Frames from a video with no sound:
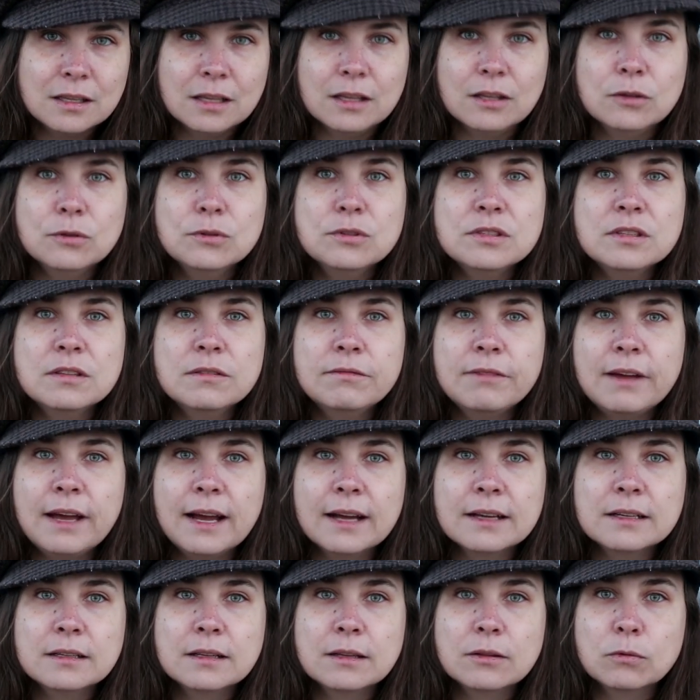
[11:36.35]
They used the
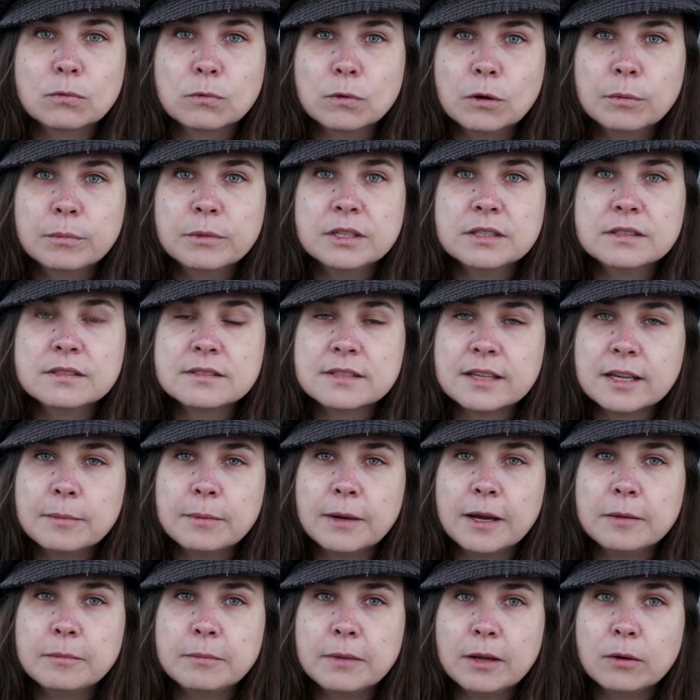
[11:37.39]
fact that the Roman and
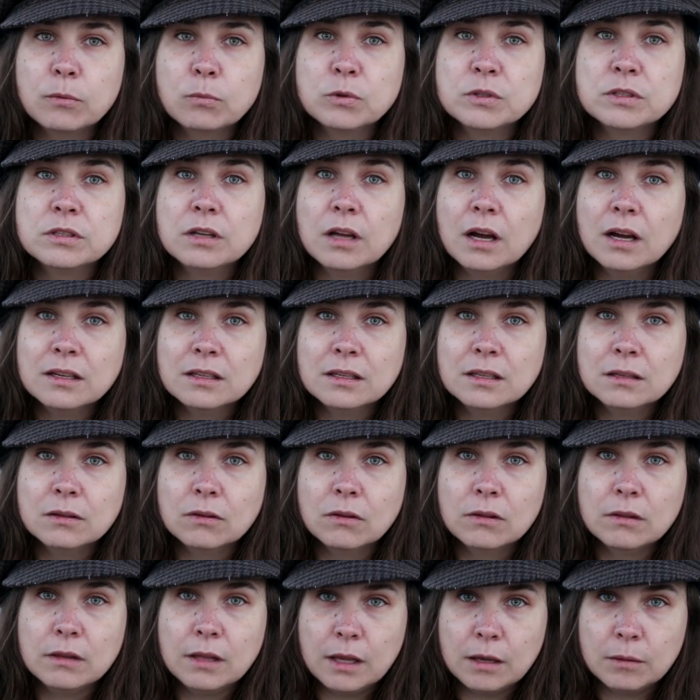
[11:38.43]
Sabine men would not
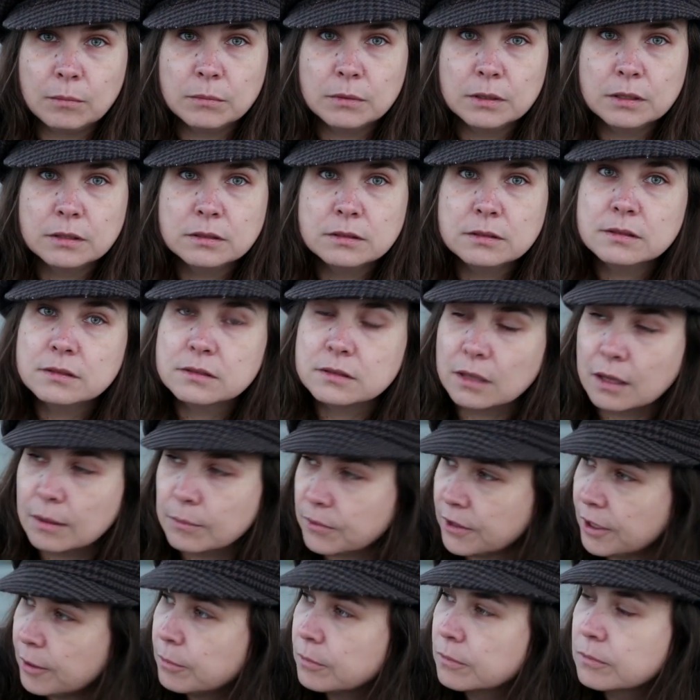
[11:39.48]
kill them to
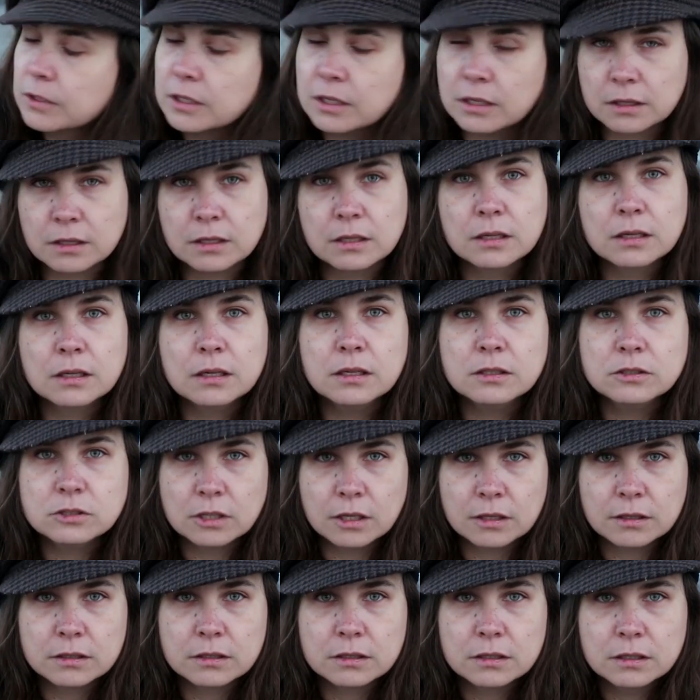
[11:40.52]
stop them killing
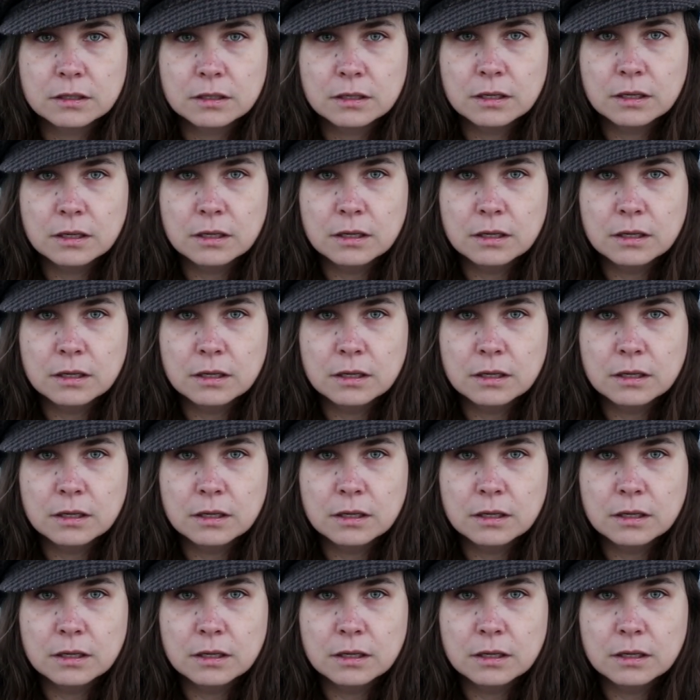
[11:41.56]
each other.